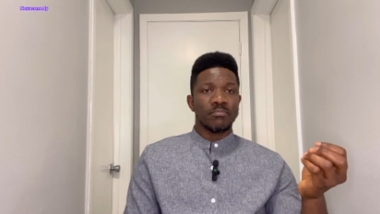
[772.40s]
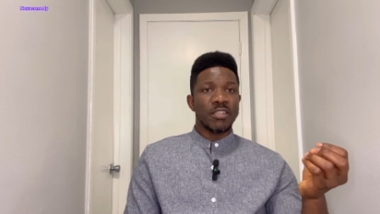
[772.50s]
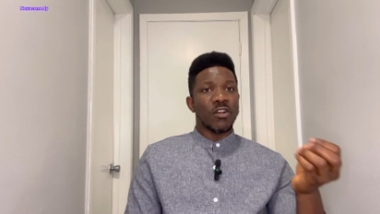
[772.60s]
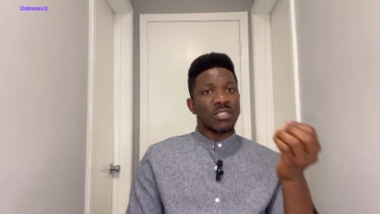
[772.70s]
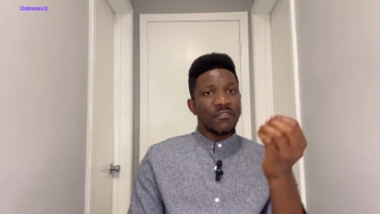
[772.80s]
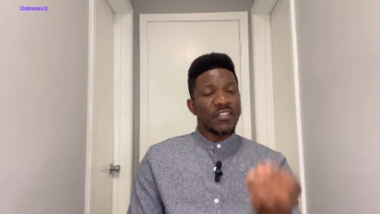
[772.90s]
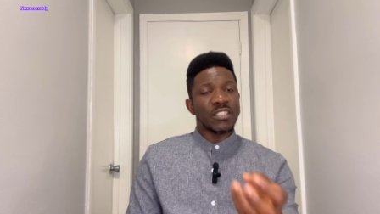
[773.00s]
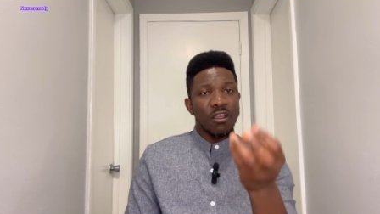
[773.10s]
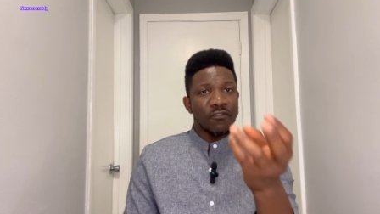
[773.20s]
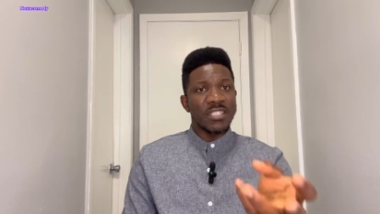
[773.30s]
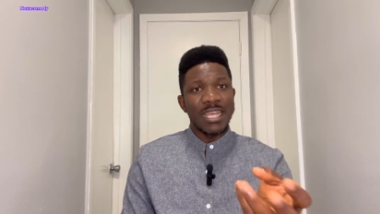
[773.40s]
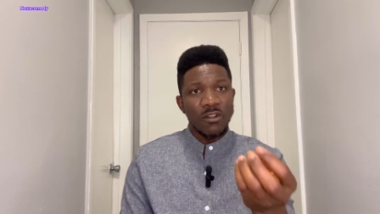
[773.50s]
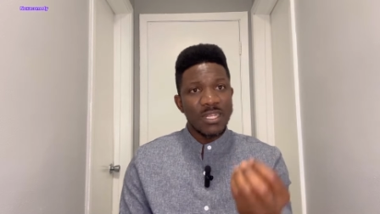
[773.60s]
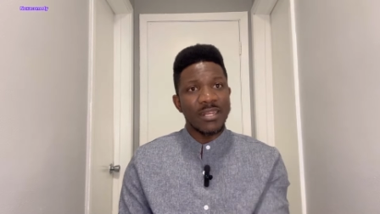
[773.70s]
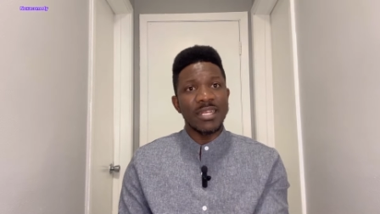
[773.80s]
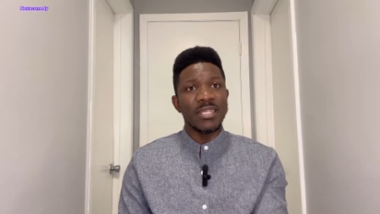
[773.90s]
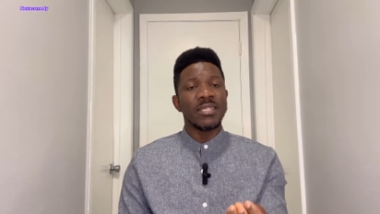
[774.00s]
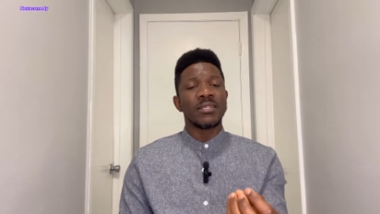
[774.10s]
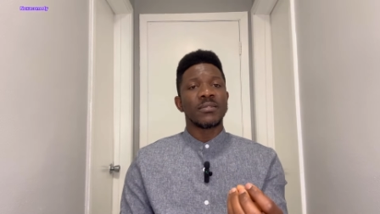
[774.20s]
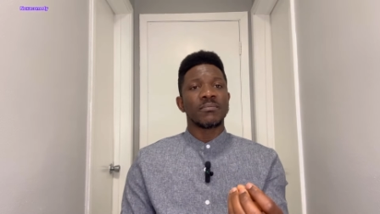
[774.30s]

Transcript: Because the visitor visa ordinarily